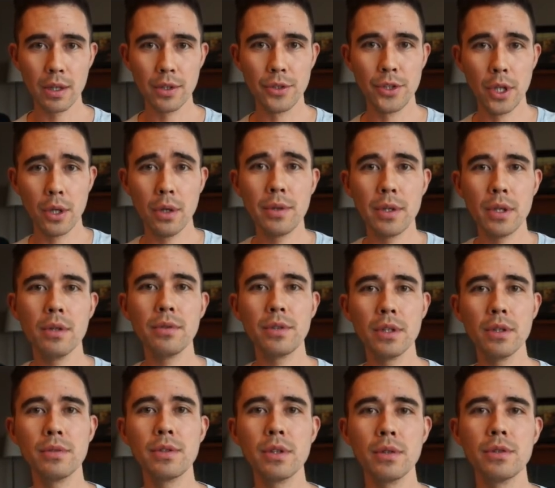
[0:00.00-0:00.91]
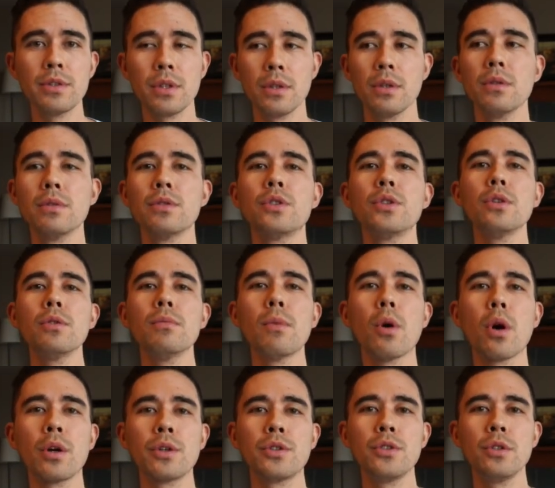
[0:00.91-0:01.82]
Do, do, do, do, do, do
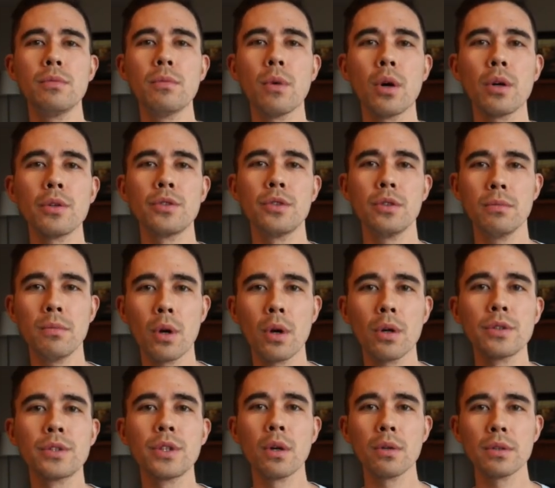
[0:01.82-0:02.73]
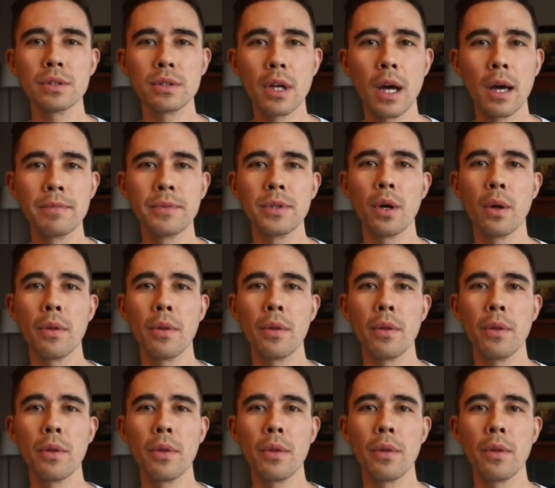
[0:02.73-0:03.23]
more, do more, do more, don't stop,